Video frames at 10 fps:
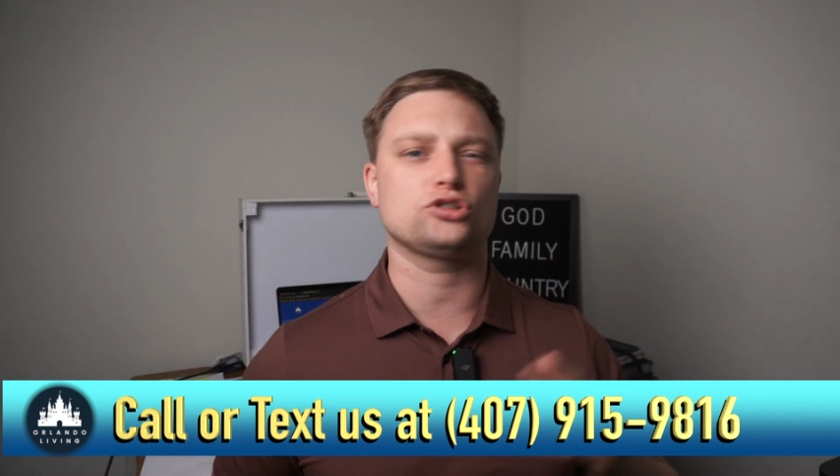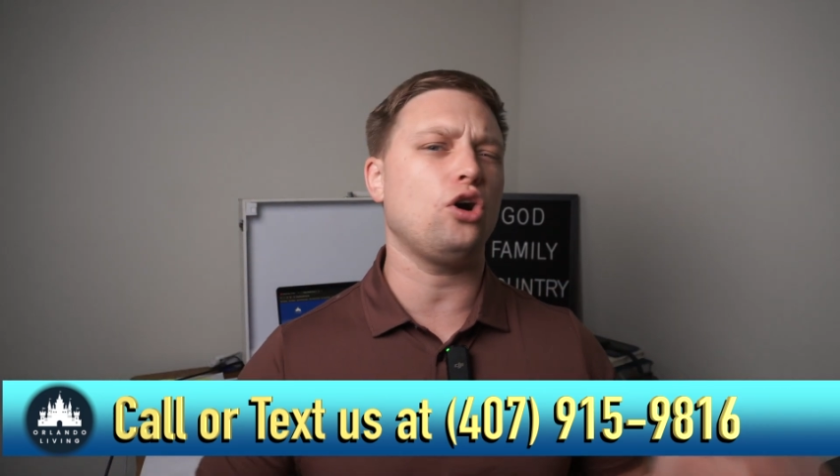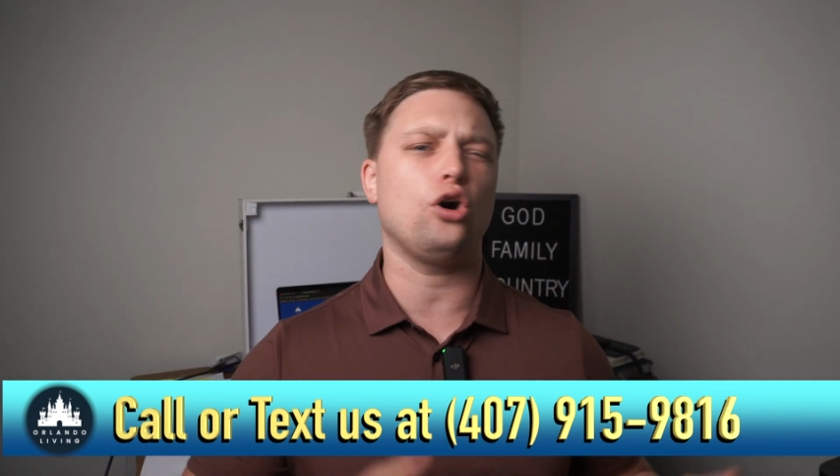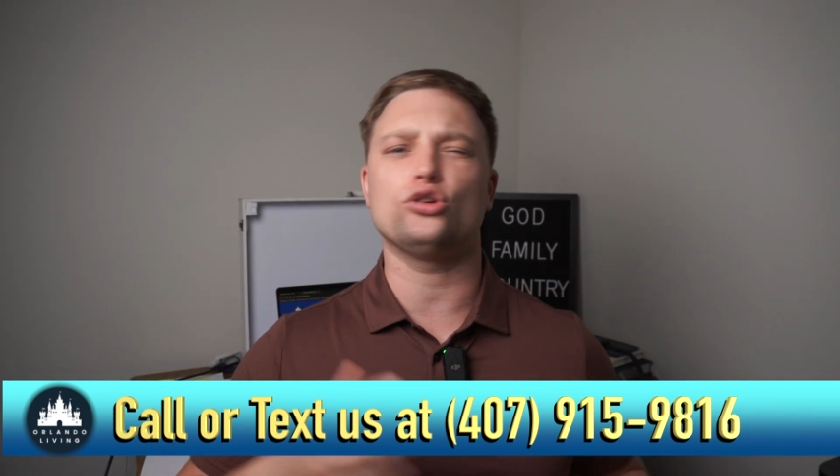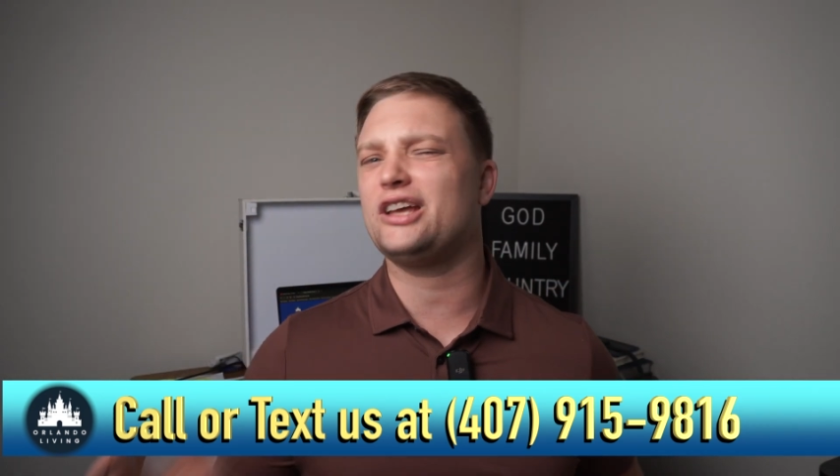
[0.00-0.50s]

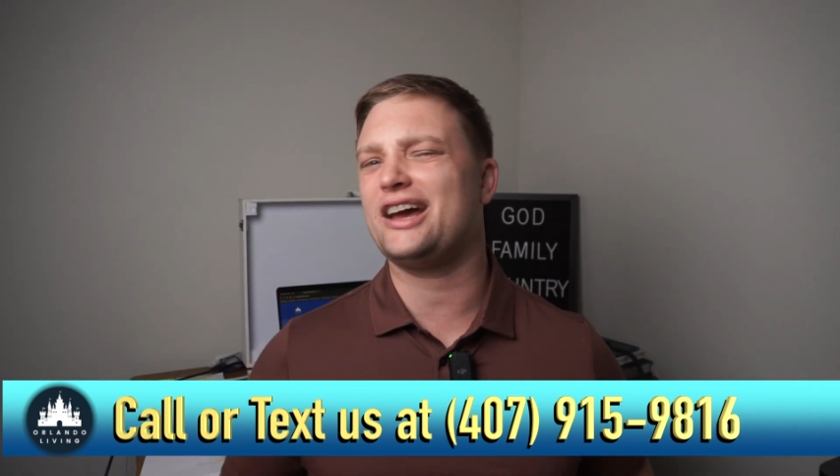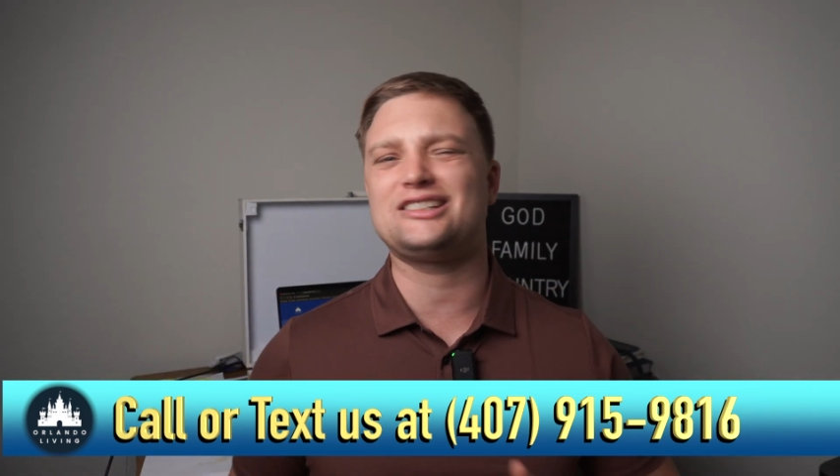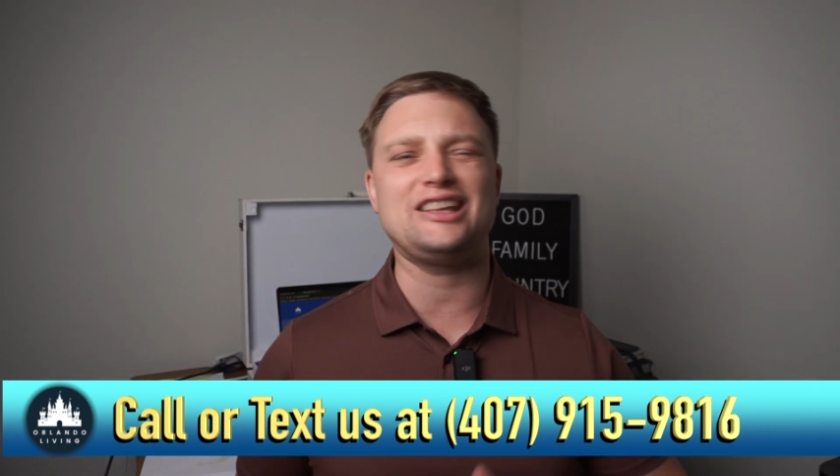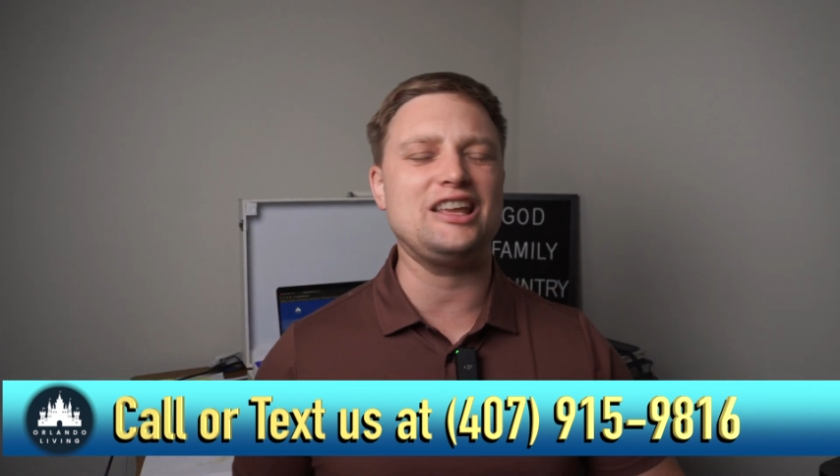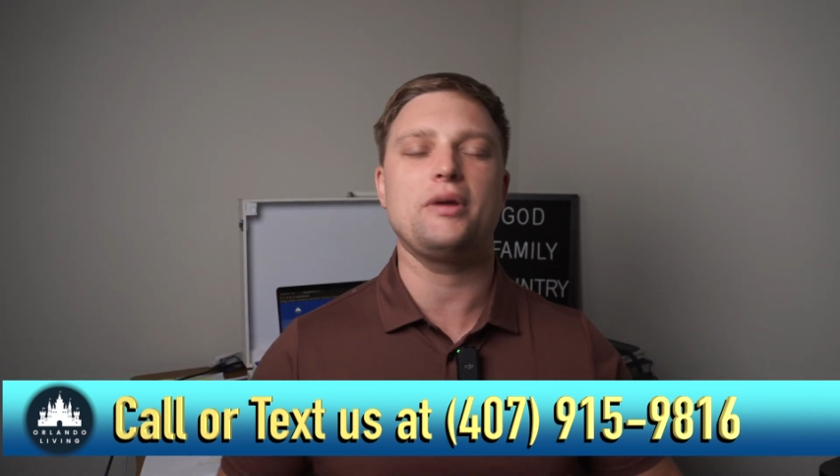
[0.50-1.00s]
Call,
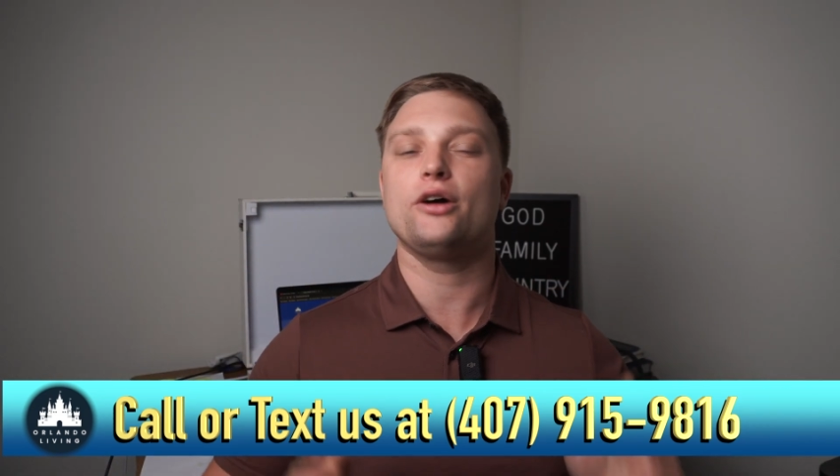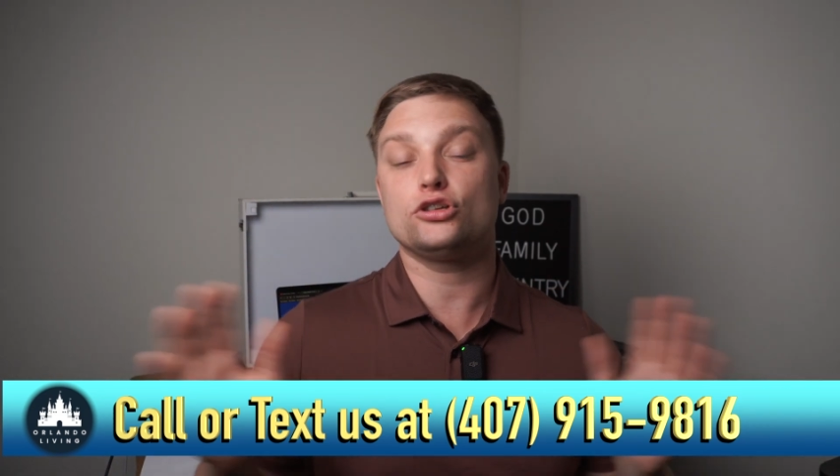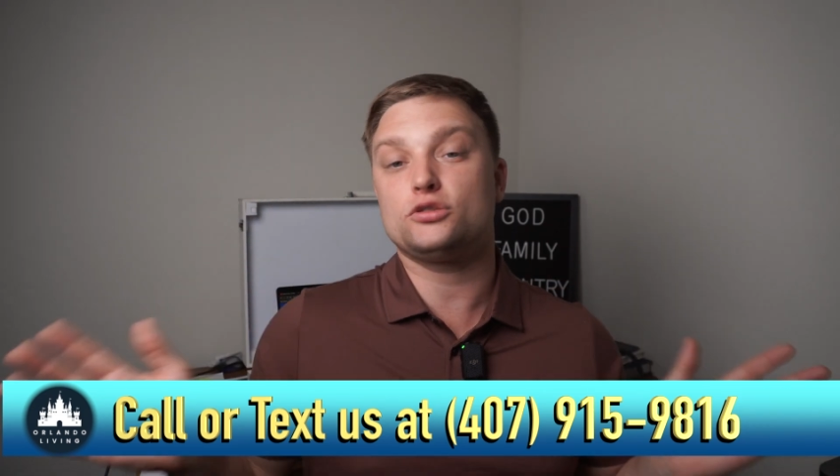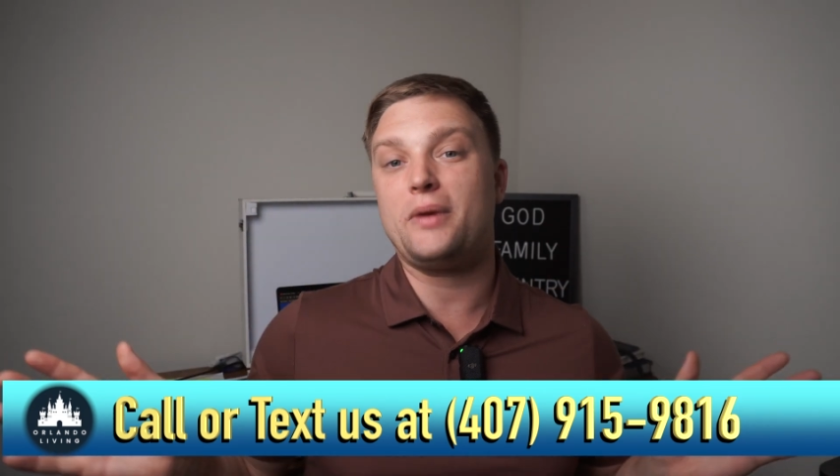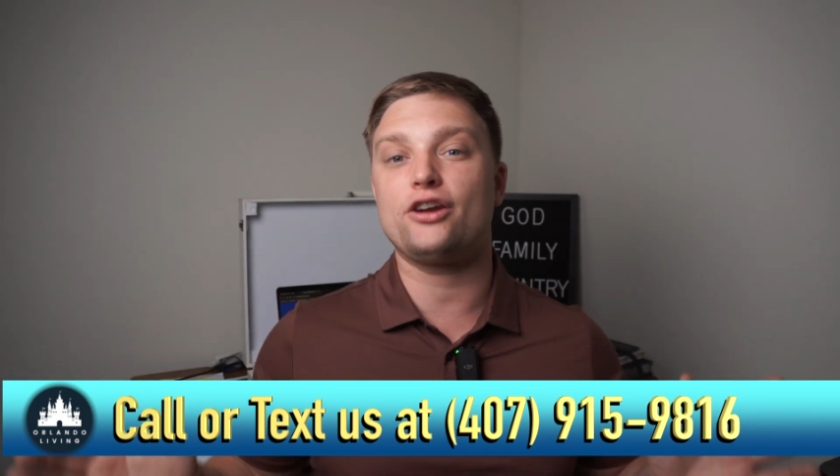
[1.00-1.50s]
text, email, it
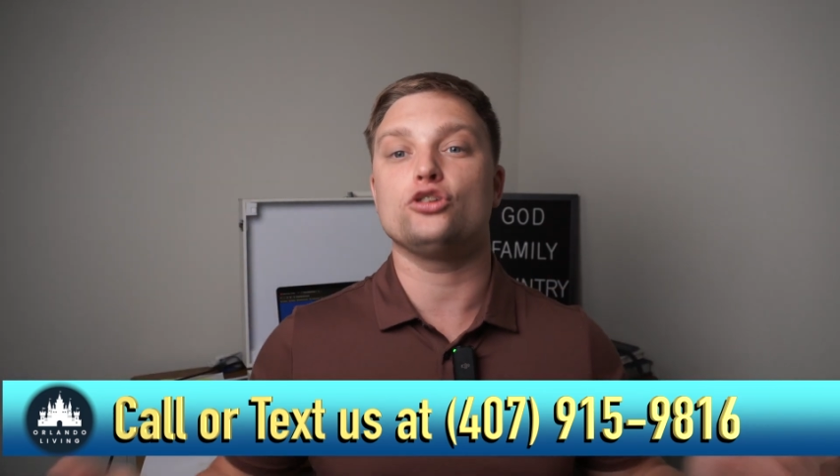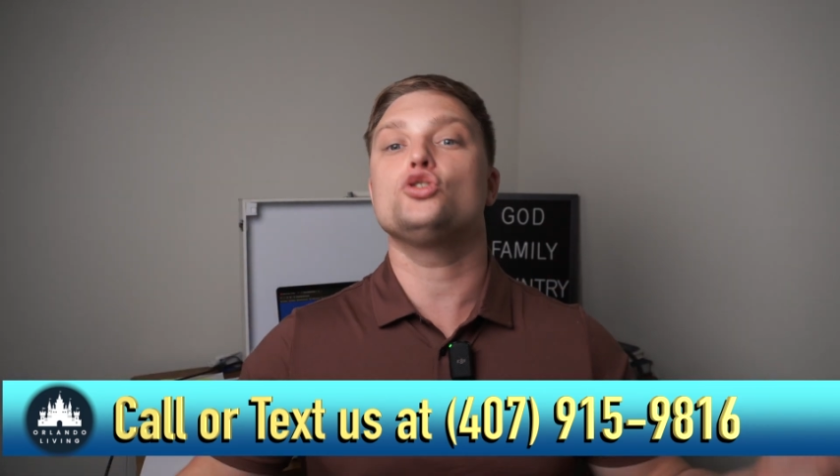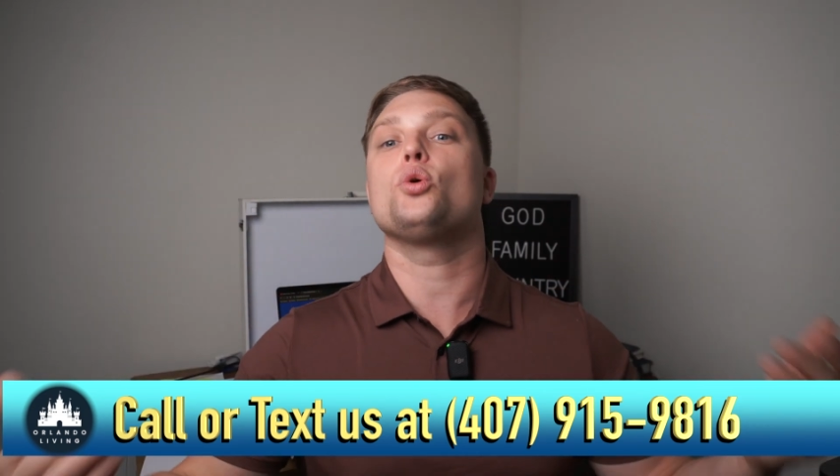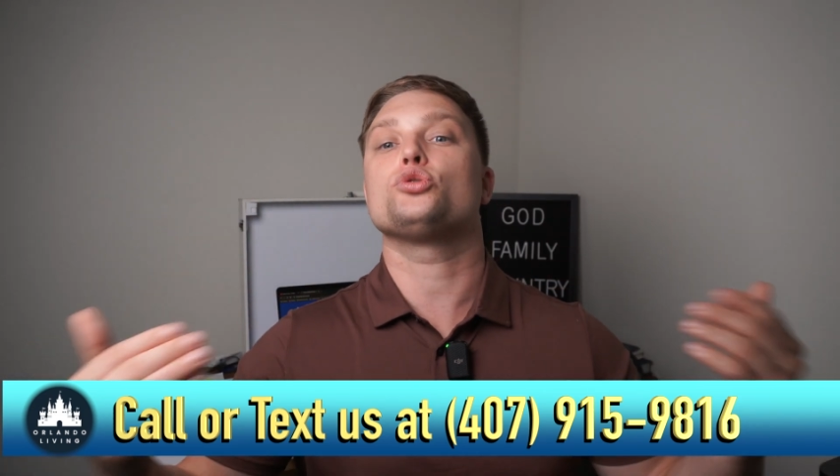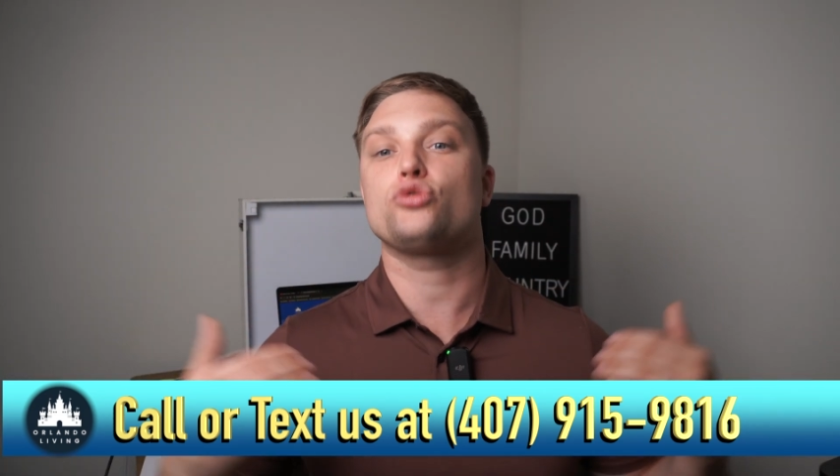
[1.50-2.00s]
doesn't matter.
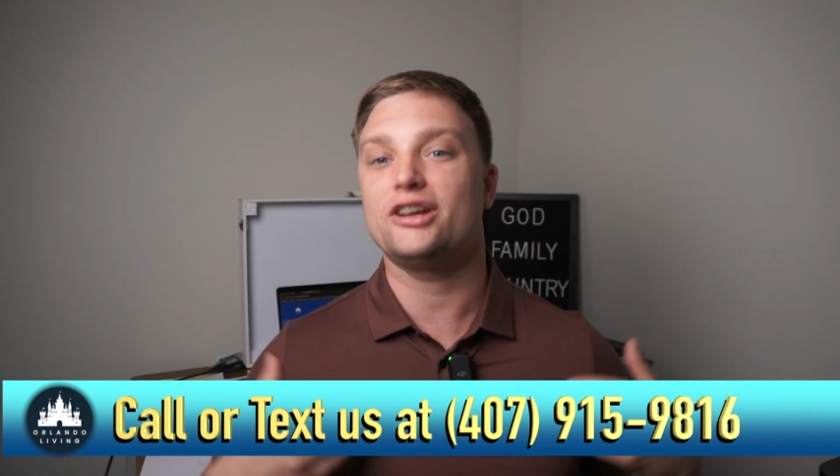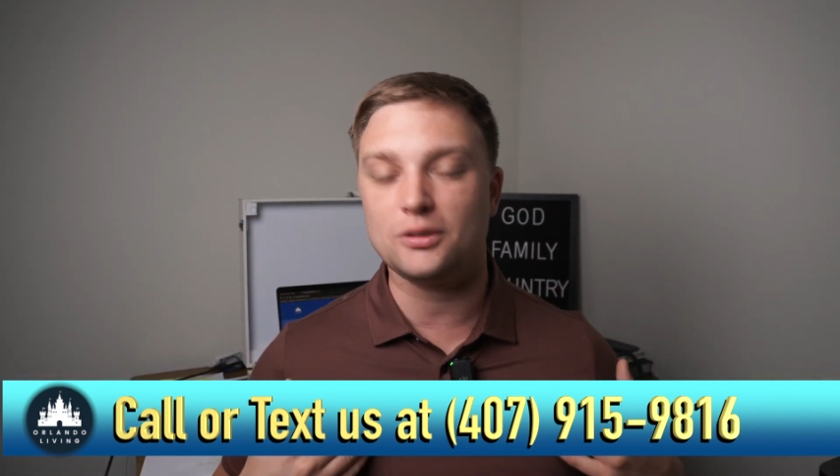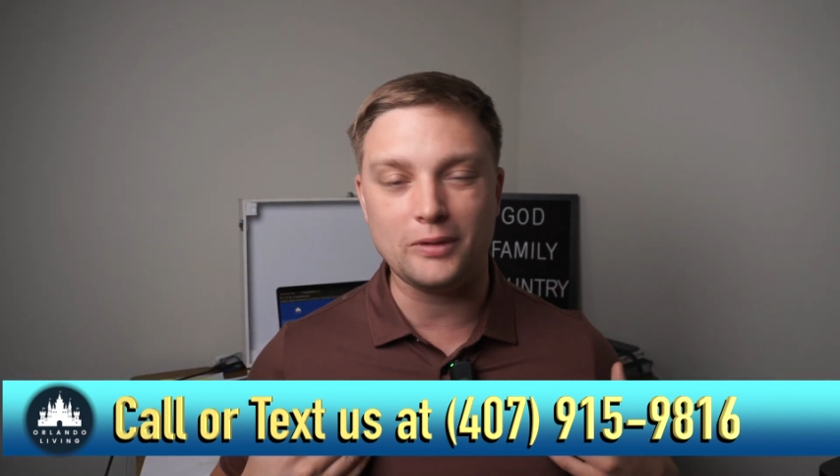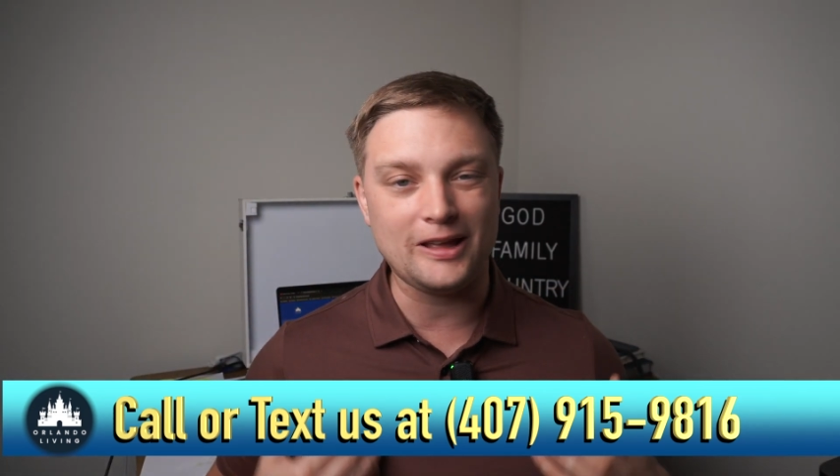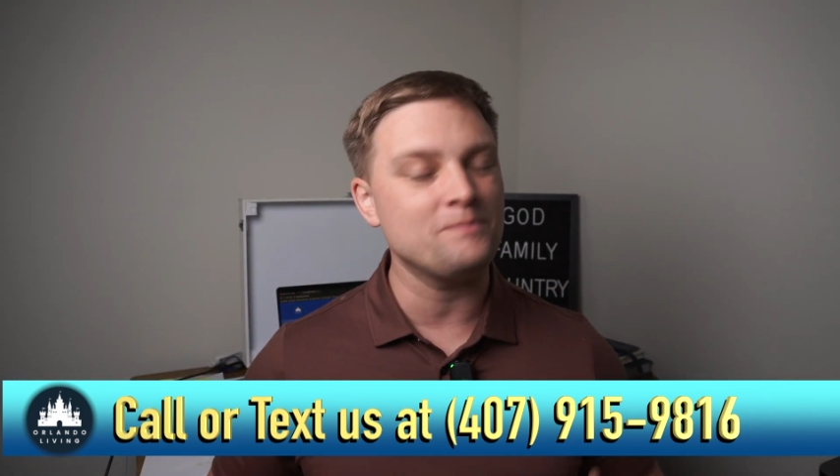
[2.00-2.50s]
You go straight
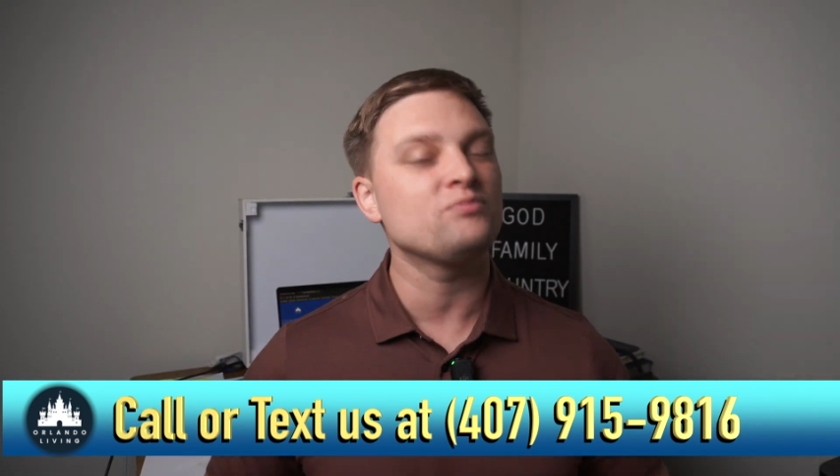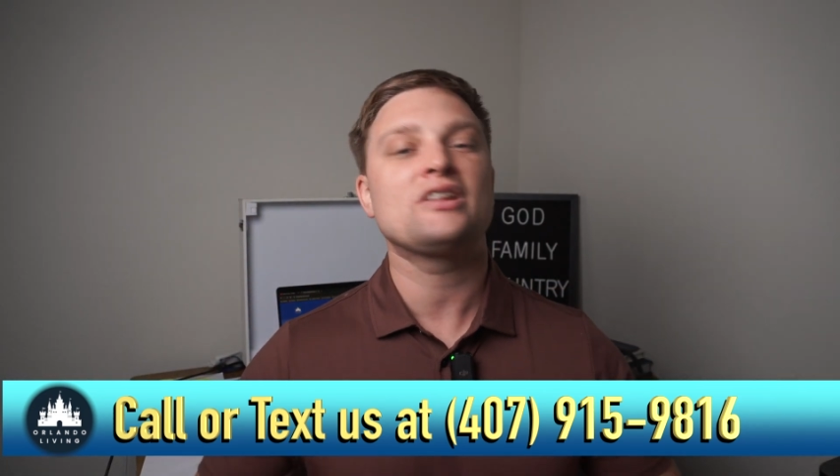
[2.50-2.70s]
to me.